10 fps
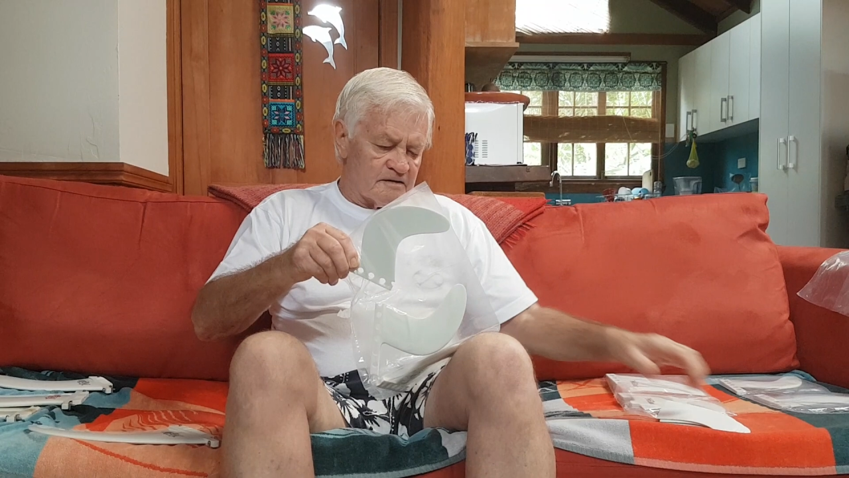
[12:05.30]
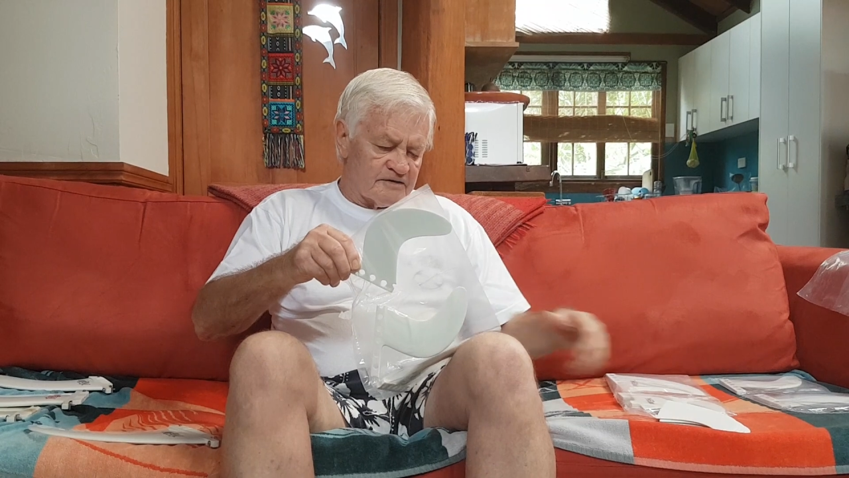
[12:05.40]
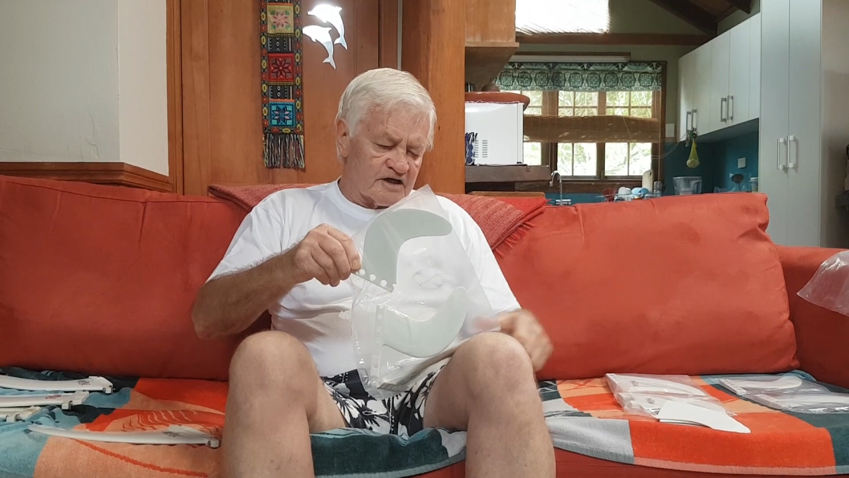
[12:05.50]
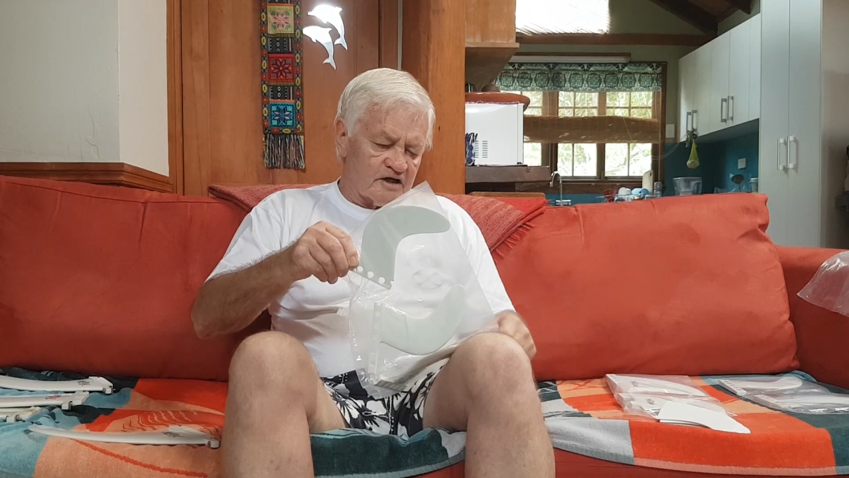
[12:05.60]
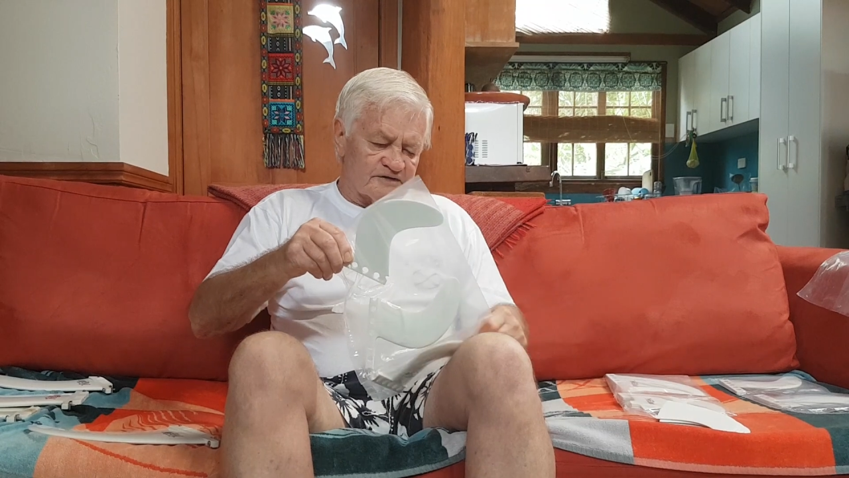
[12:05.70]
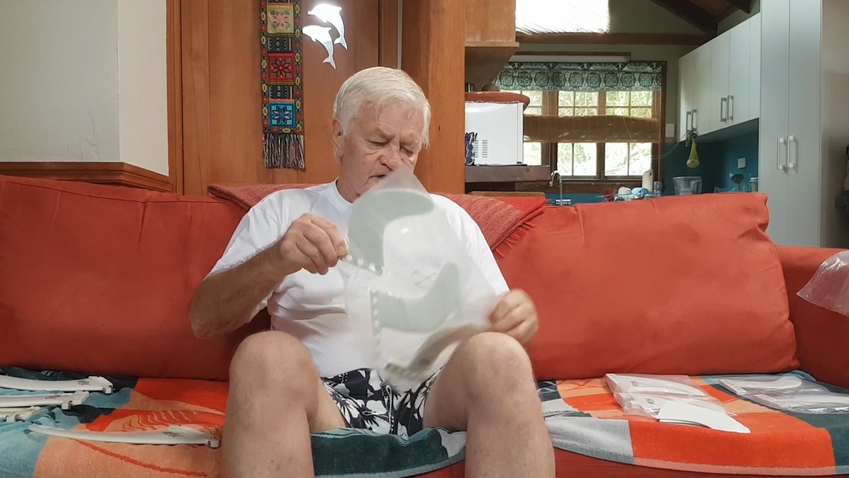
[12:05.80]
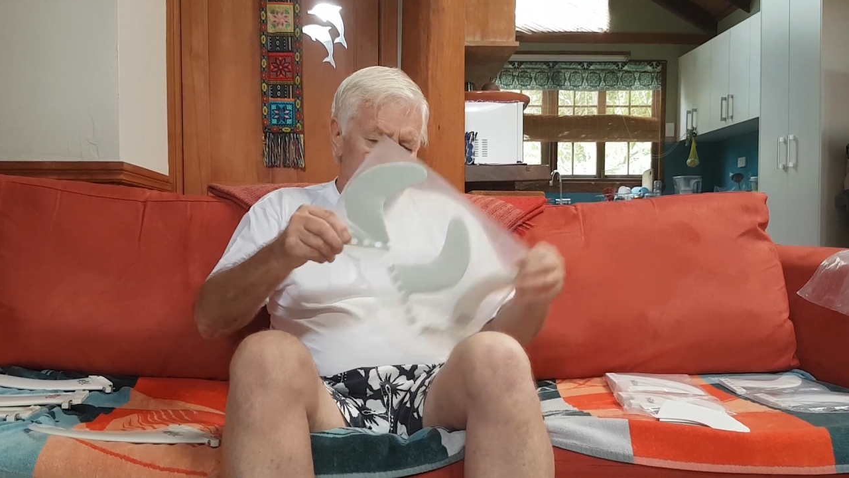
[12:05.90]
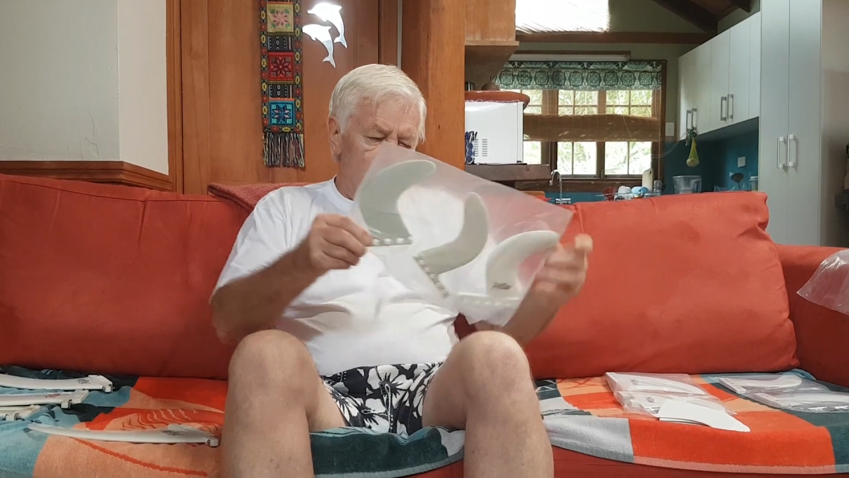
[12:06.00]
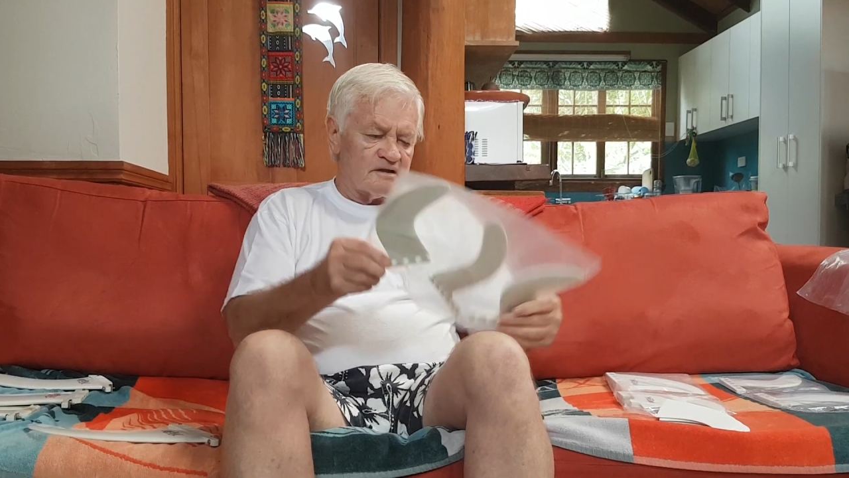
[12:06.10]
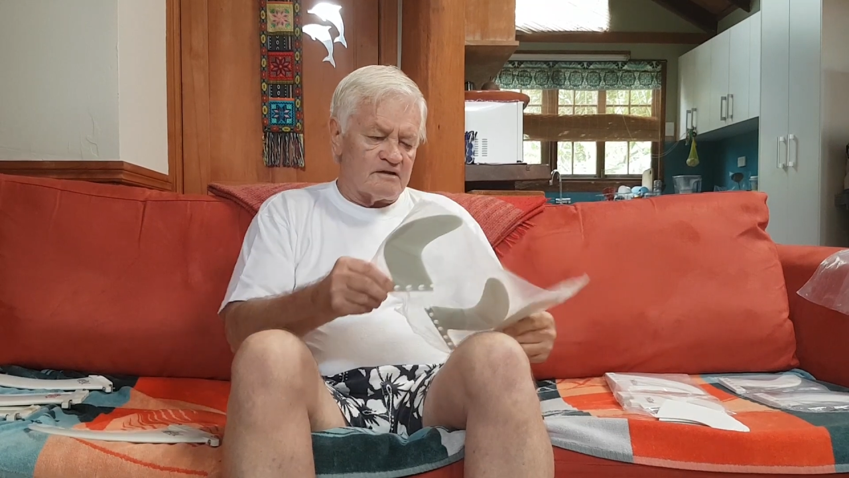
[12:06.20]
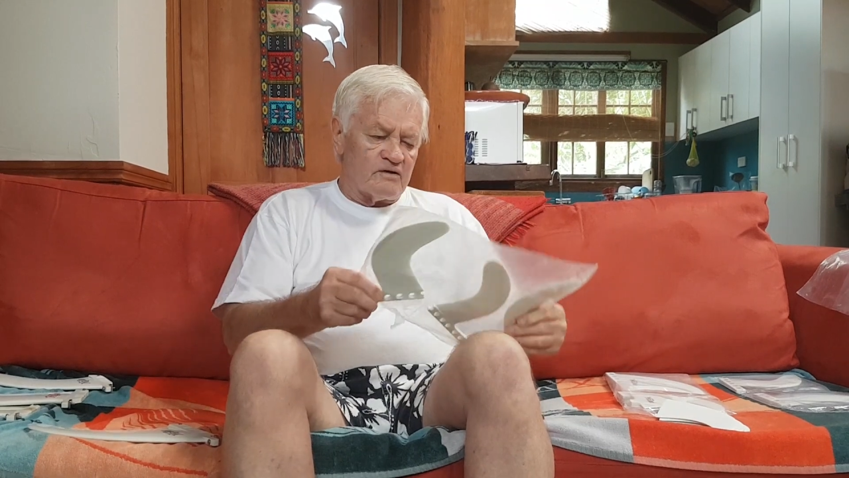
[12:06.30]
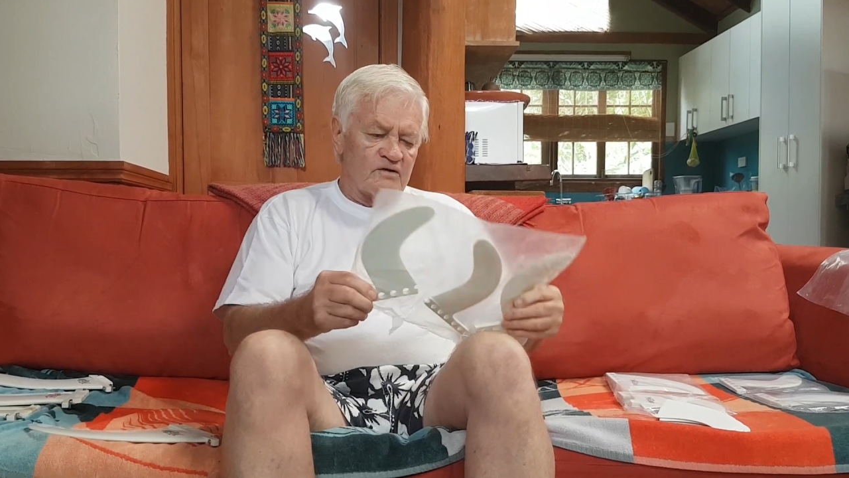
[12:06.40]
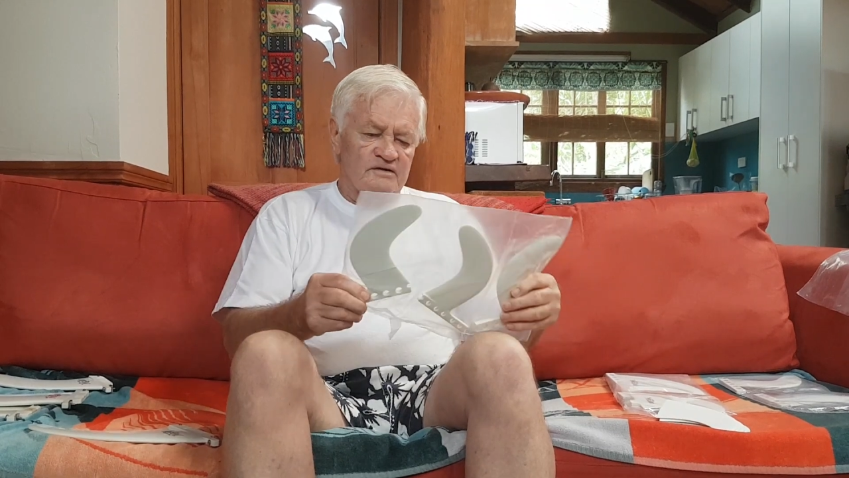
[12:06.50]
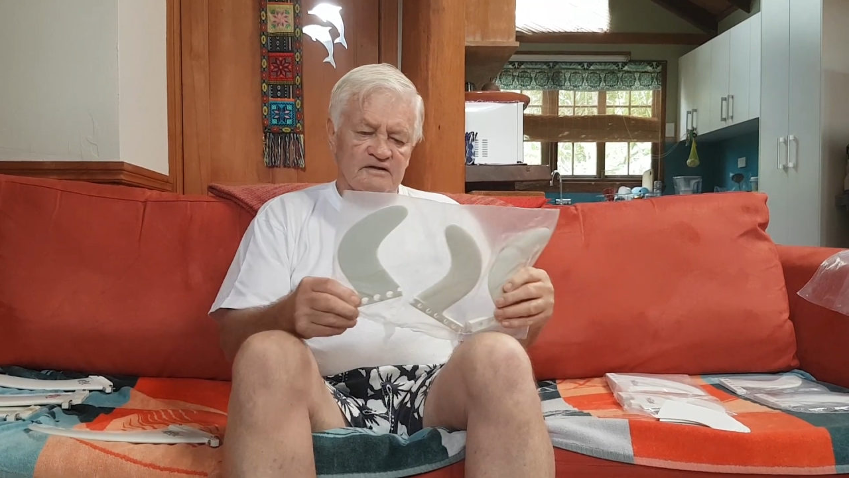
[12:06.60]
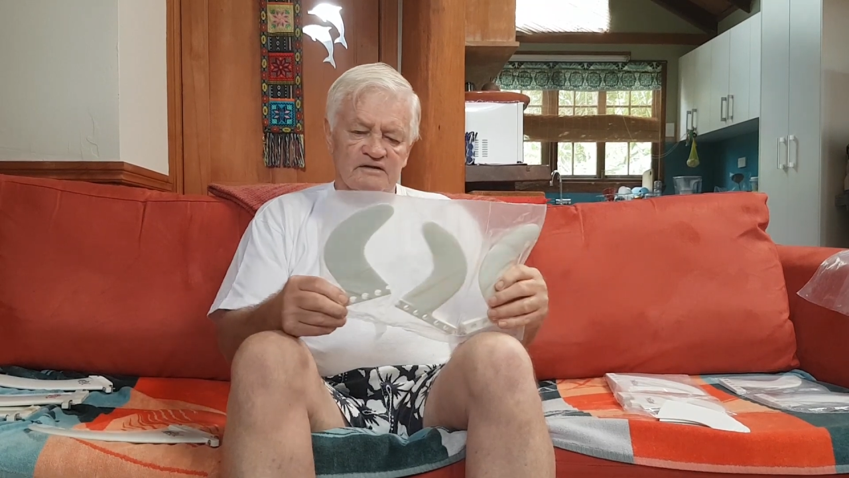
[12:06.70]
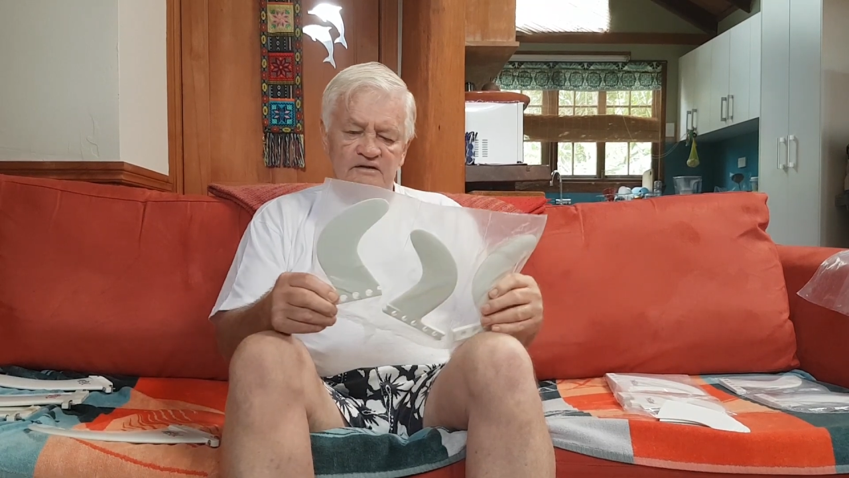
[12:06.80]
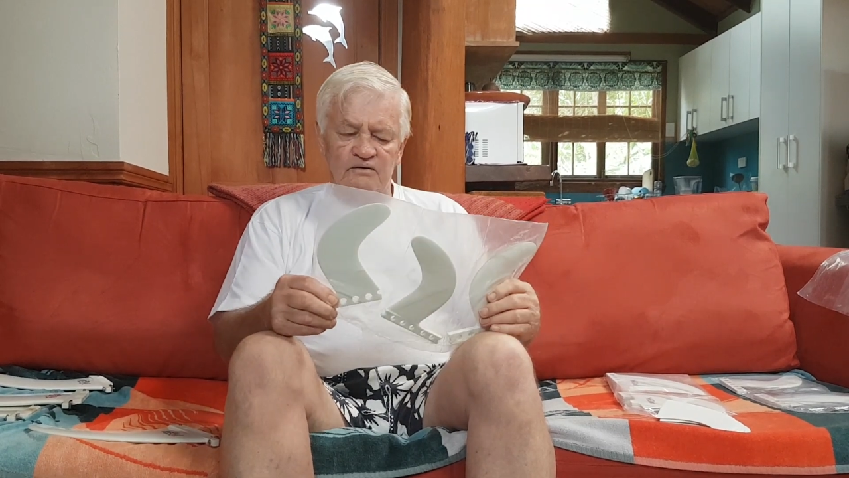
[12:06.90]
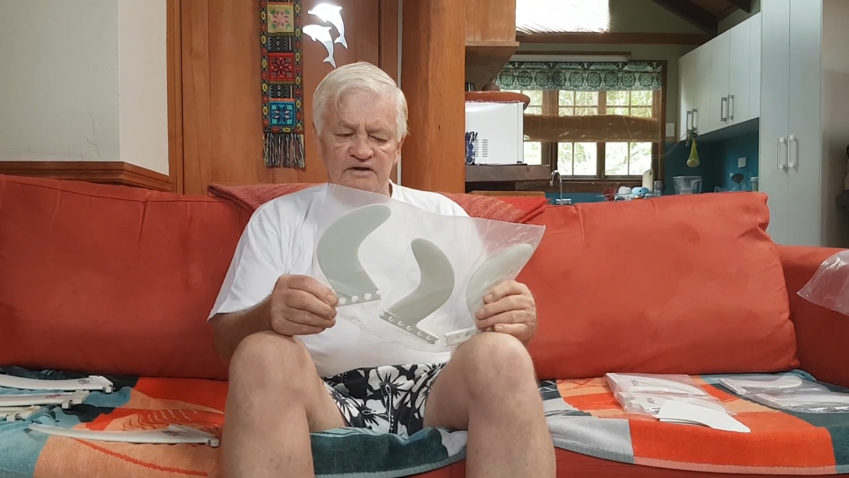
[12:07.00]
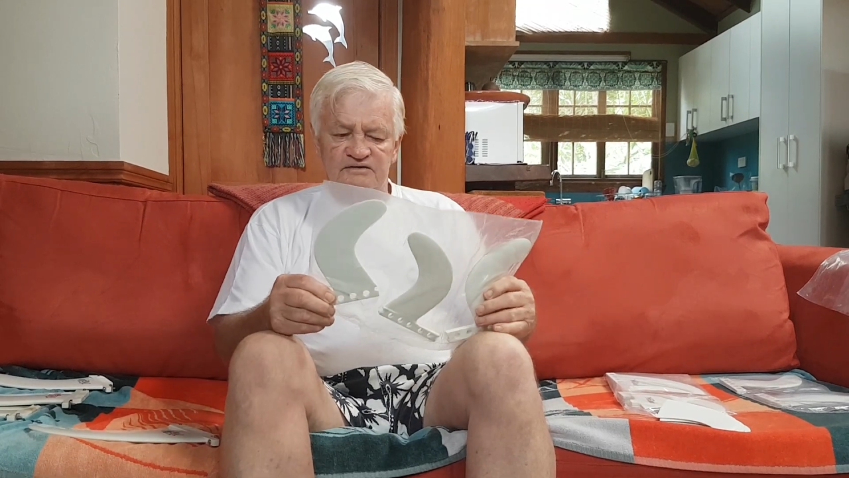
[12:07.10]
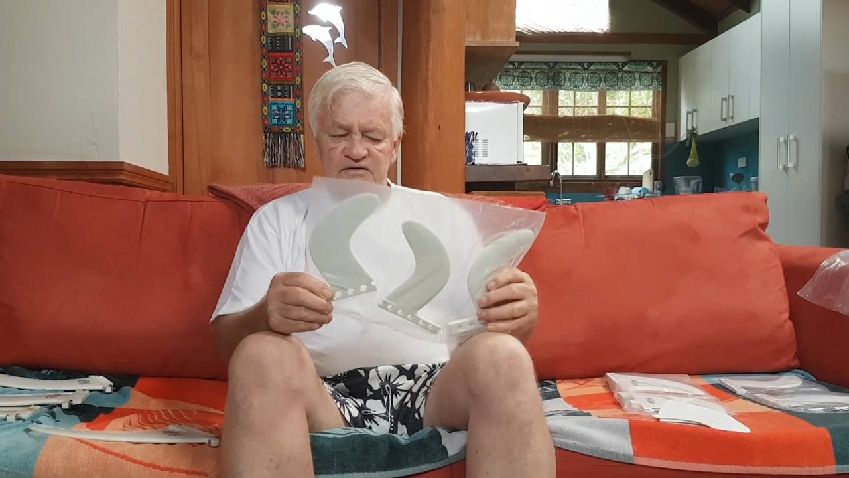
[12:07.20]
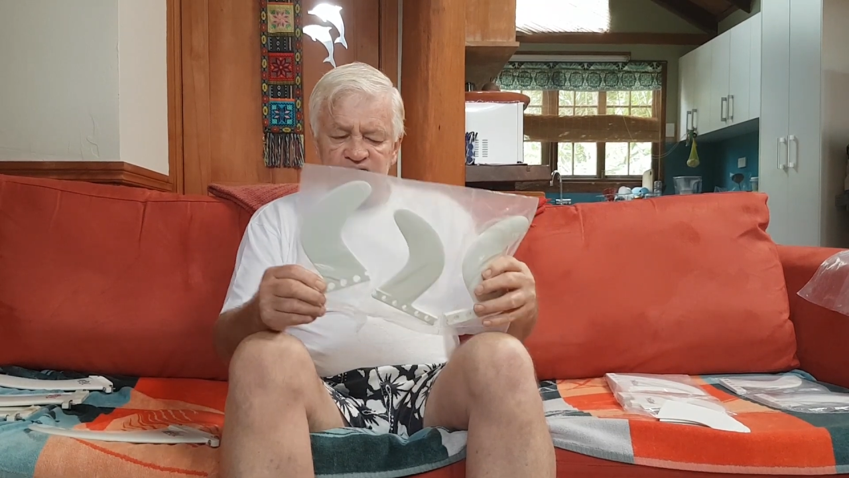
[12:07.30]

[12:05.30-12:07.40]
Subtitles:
They got all